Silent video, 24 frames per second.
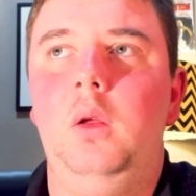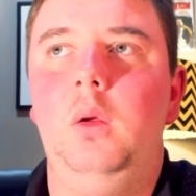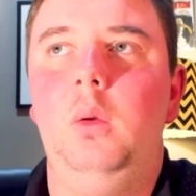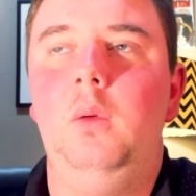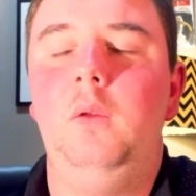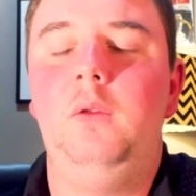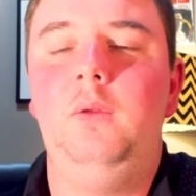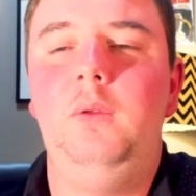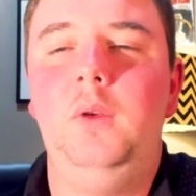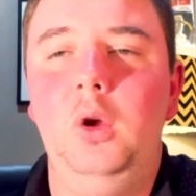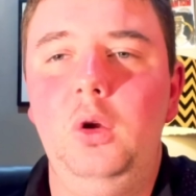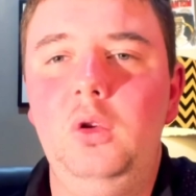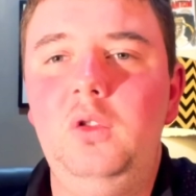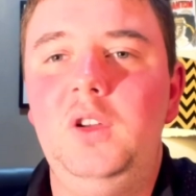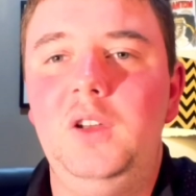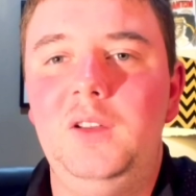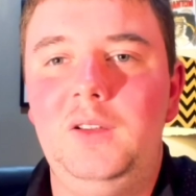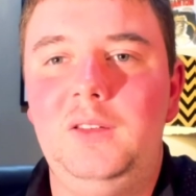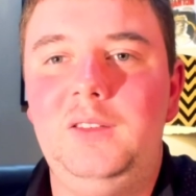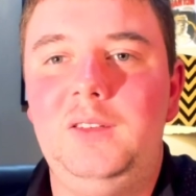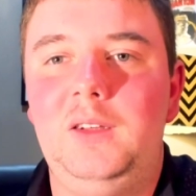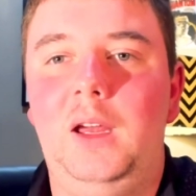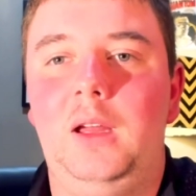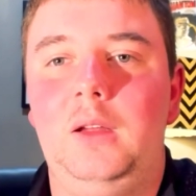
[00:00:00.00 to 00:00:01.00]
future
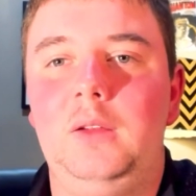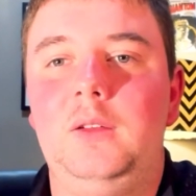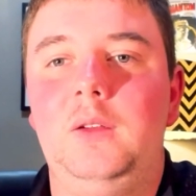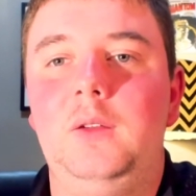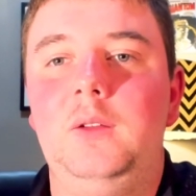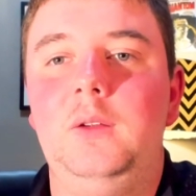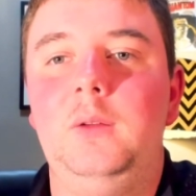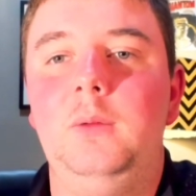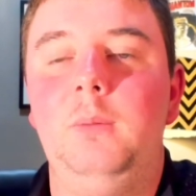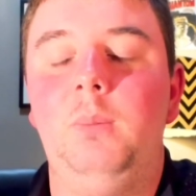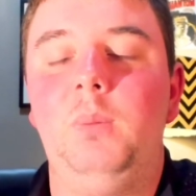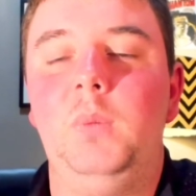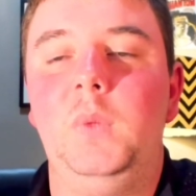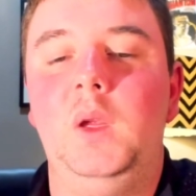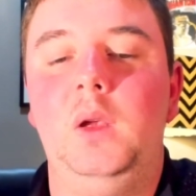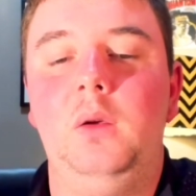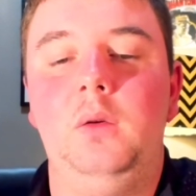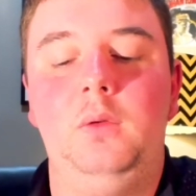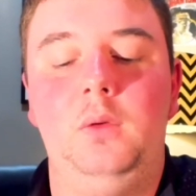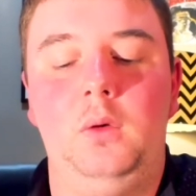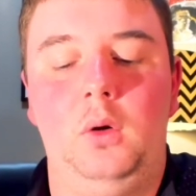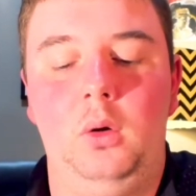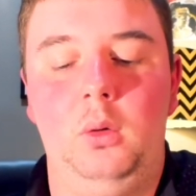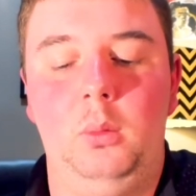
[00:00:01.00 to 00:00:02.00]
sets
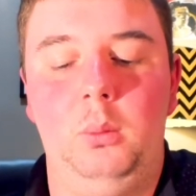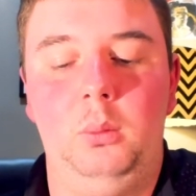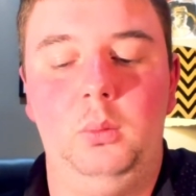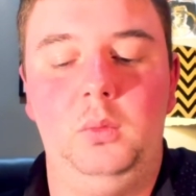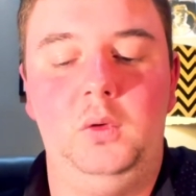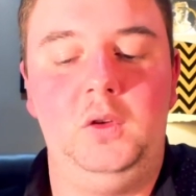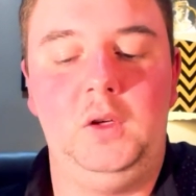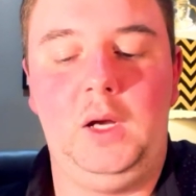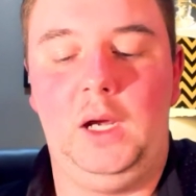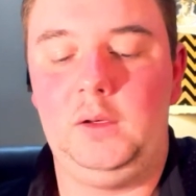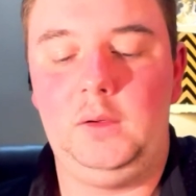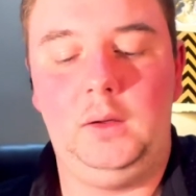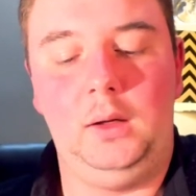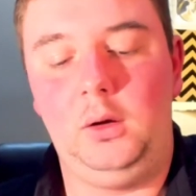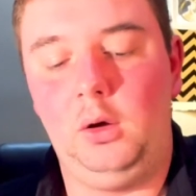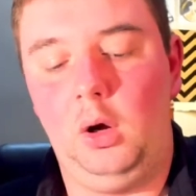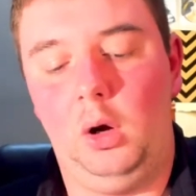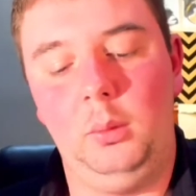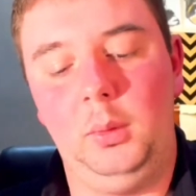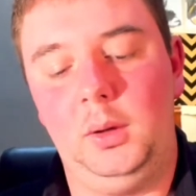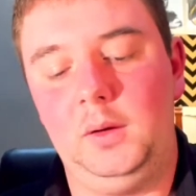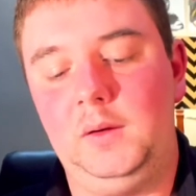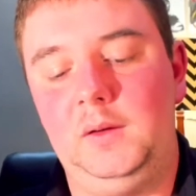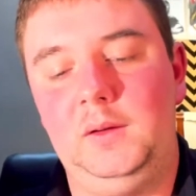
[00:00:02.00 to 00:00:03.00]
from Shakti
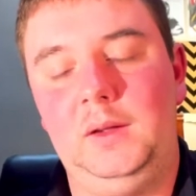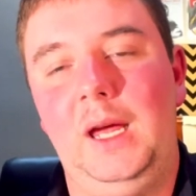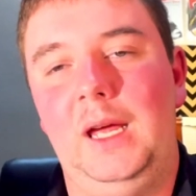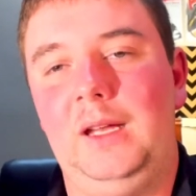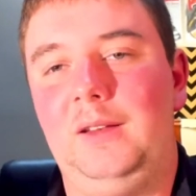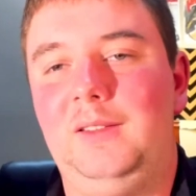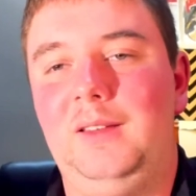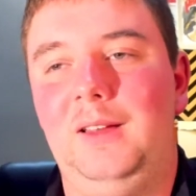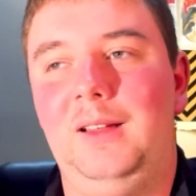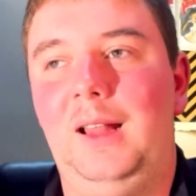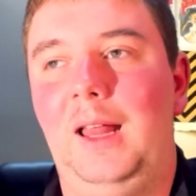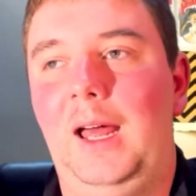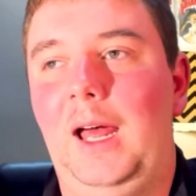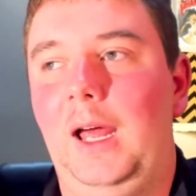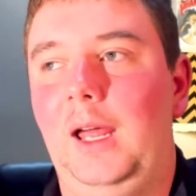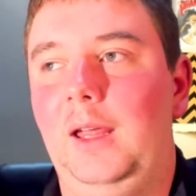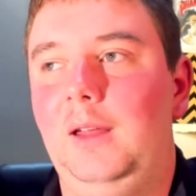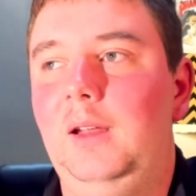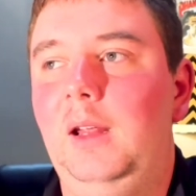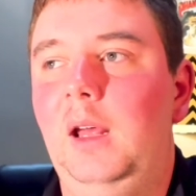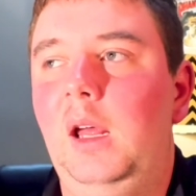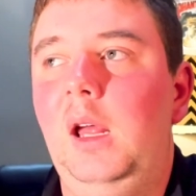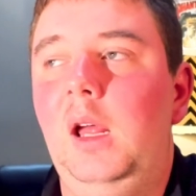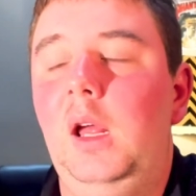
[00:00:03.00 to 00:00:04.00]
Comics get
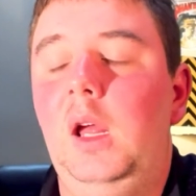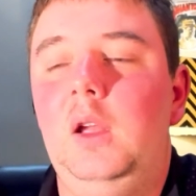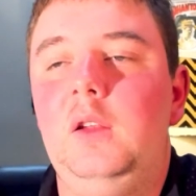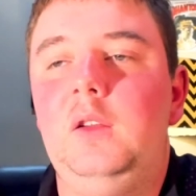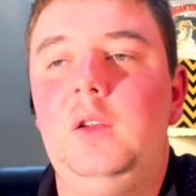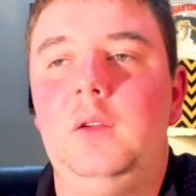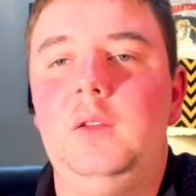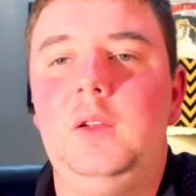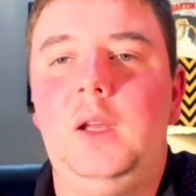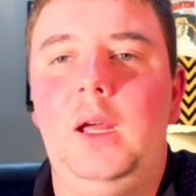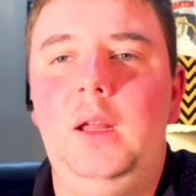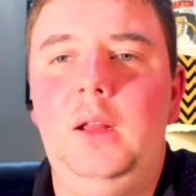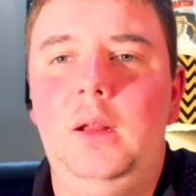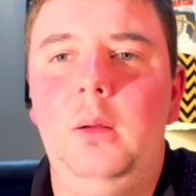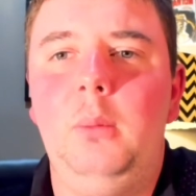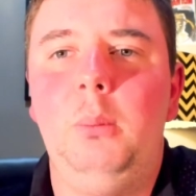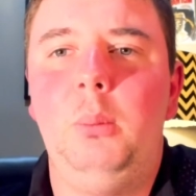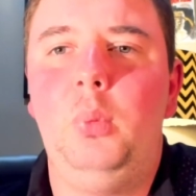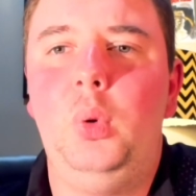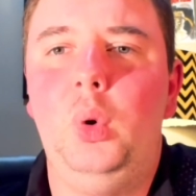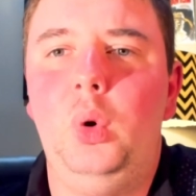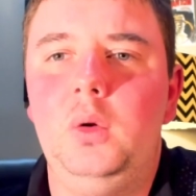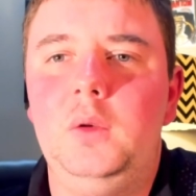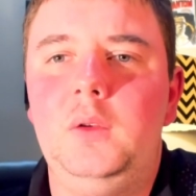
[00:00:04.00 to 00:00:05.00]
delayed, does that
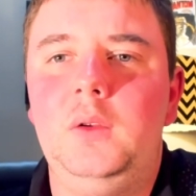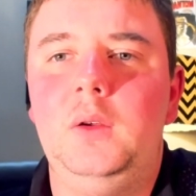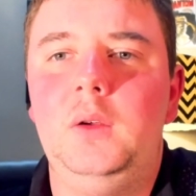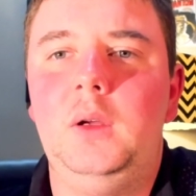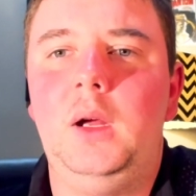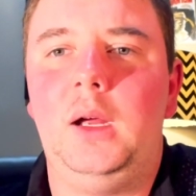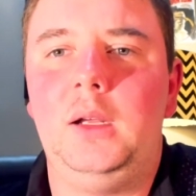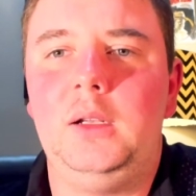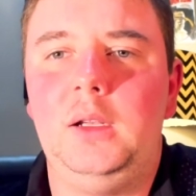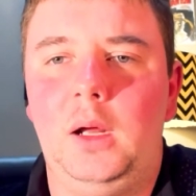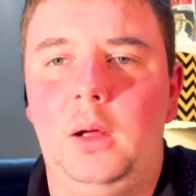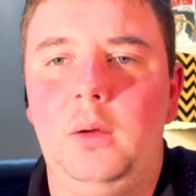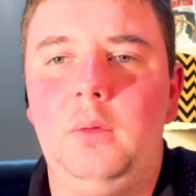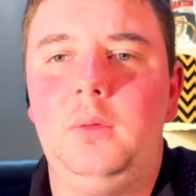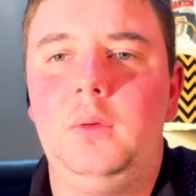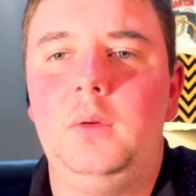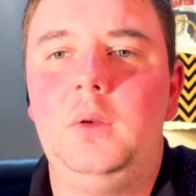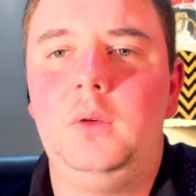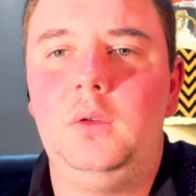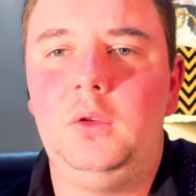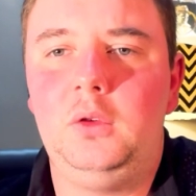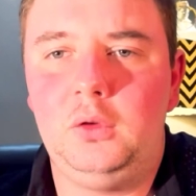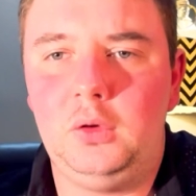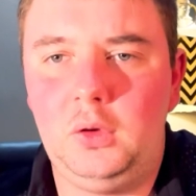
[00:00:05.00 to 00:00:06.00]
put enough
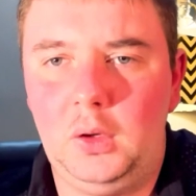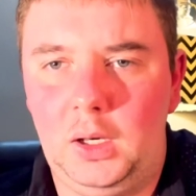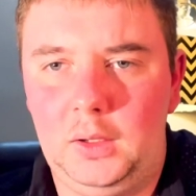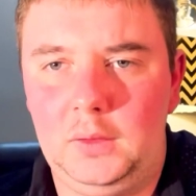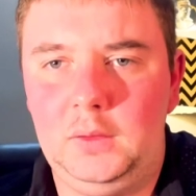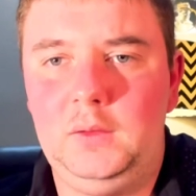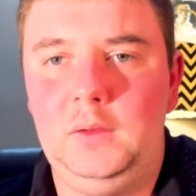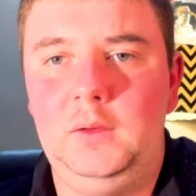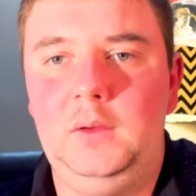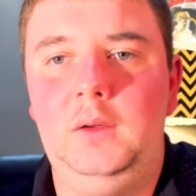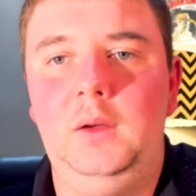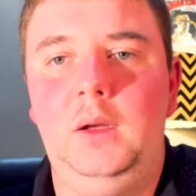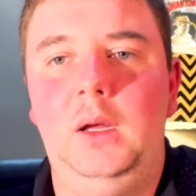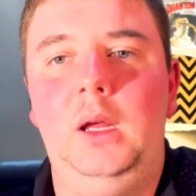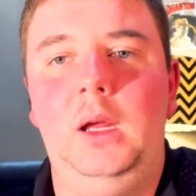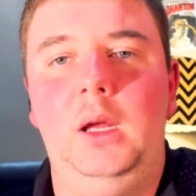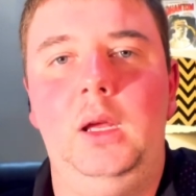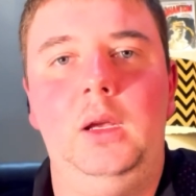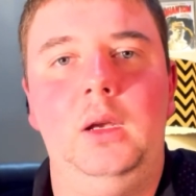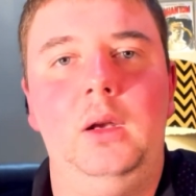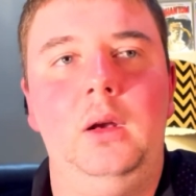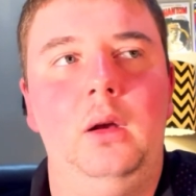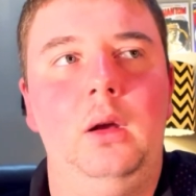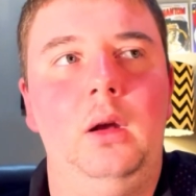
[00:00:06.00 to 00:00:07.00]
trust
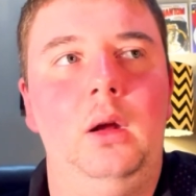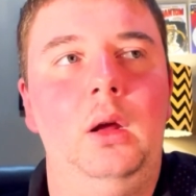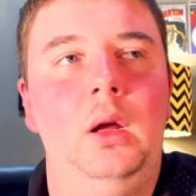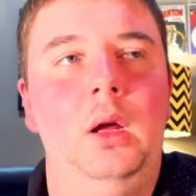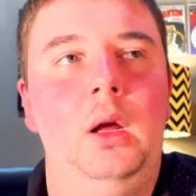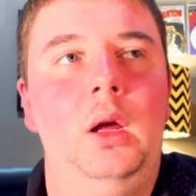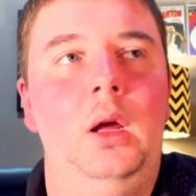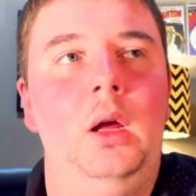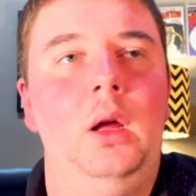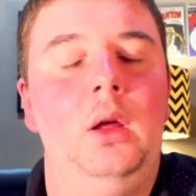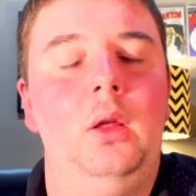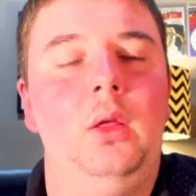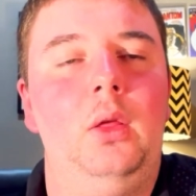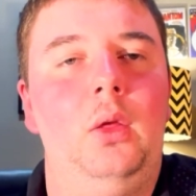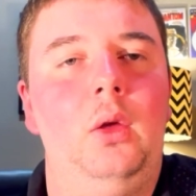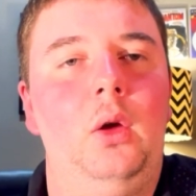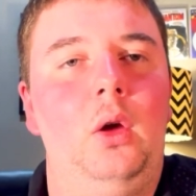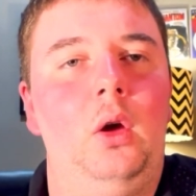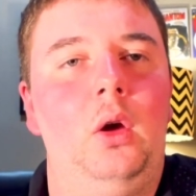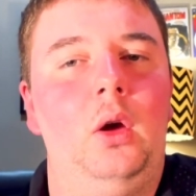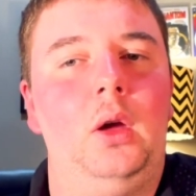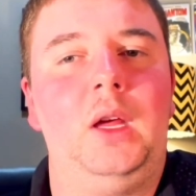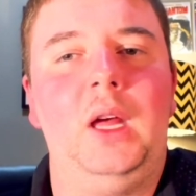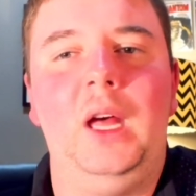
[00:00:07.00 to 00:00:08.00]
in
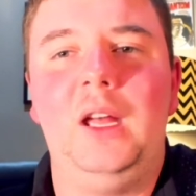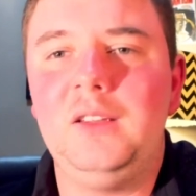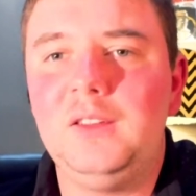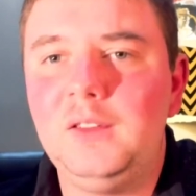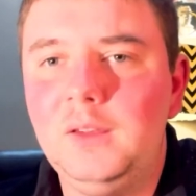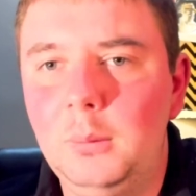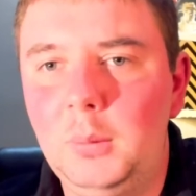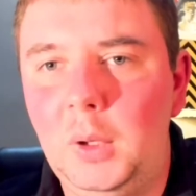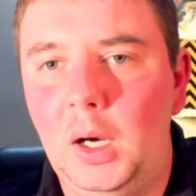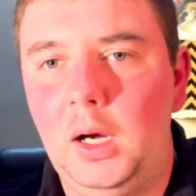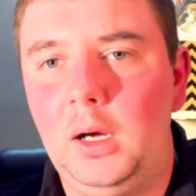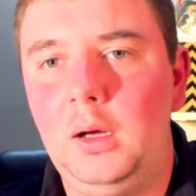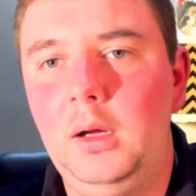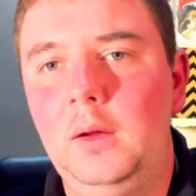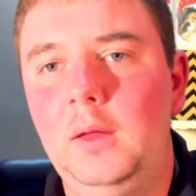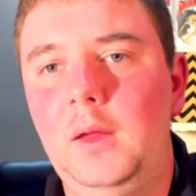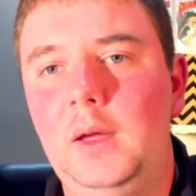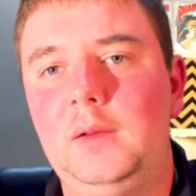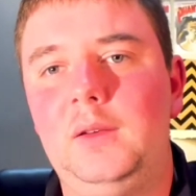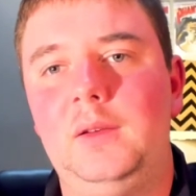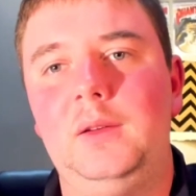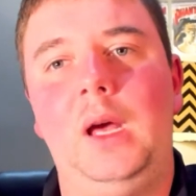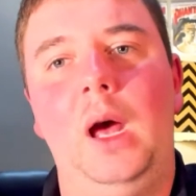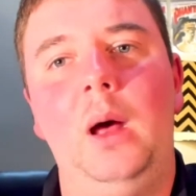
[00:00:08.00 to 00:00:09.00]
the customer
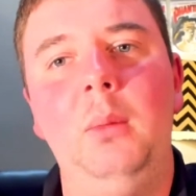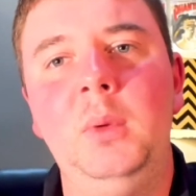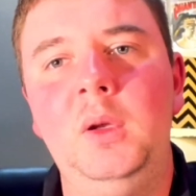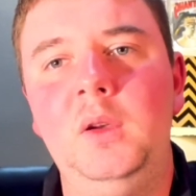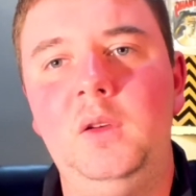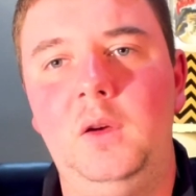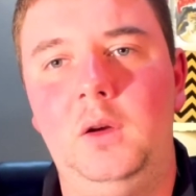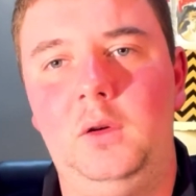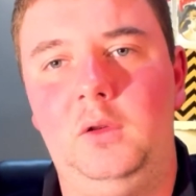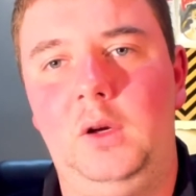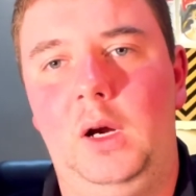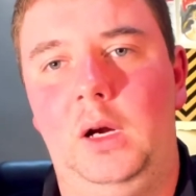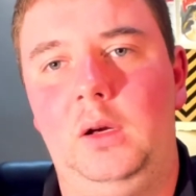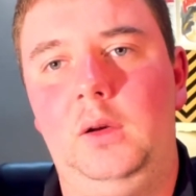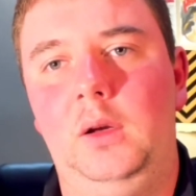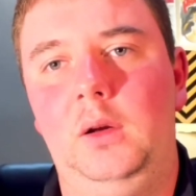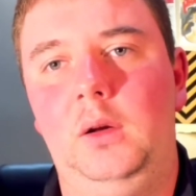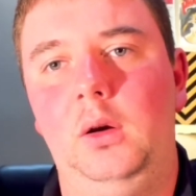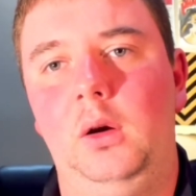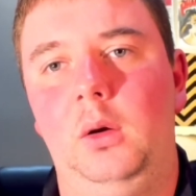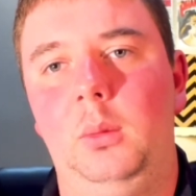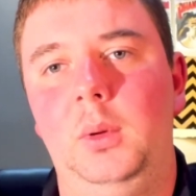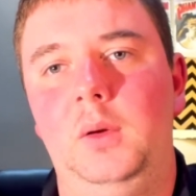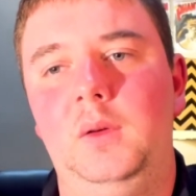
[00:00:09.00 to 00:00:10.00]
that's coming to Shakti
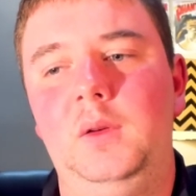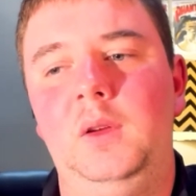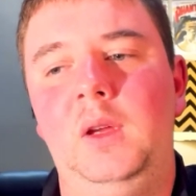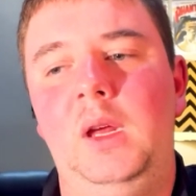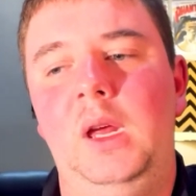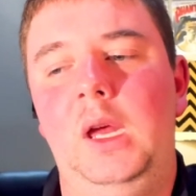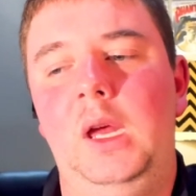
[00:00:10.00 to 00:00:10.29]
Comics,